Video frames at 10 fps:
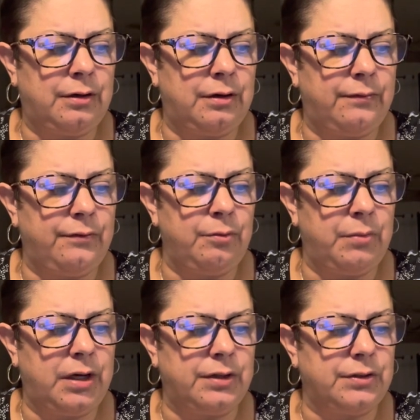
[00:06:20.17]
few
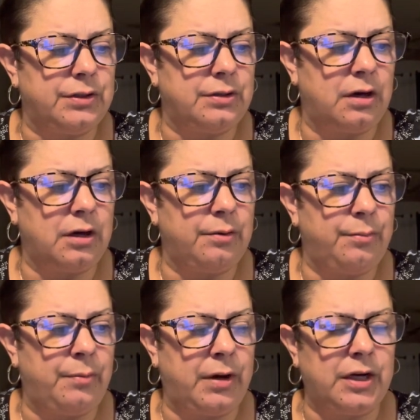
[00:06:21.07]
minutes, just talking
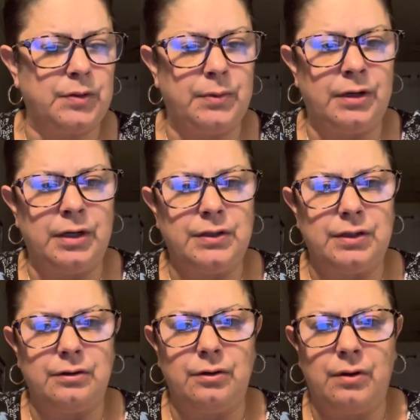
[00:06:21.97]
about my experience
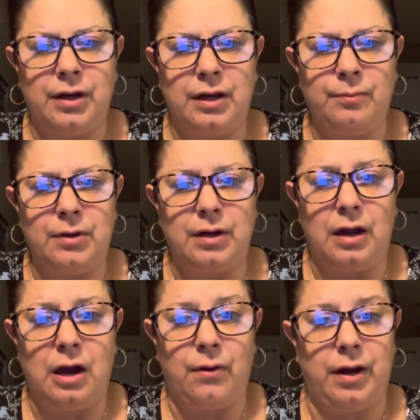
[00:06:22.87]
and who I am and
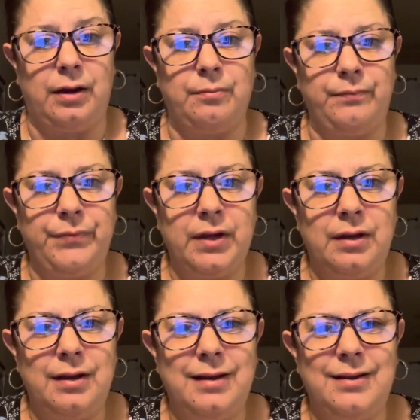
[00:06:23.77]
how I am.
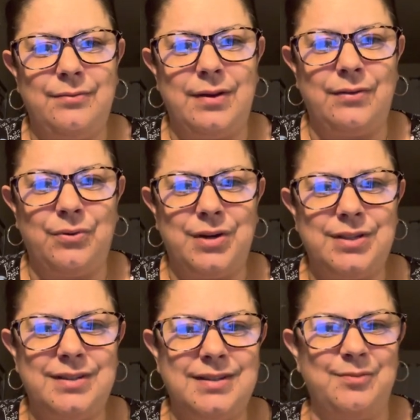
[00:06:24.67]
If you have any
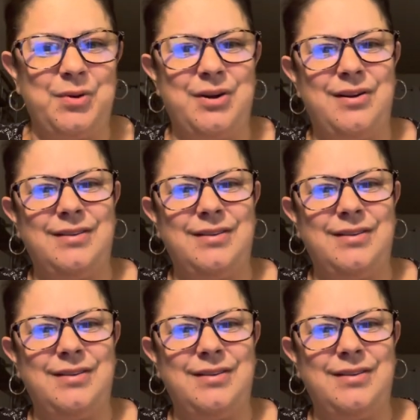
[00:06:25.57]
questions, give me a call,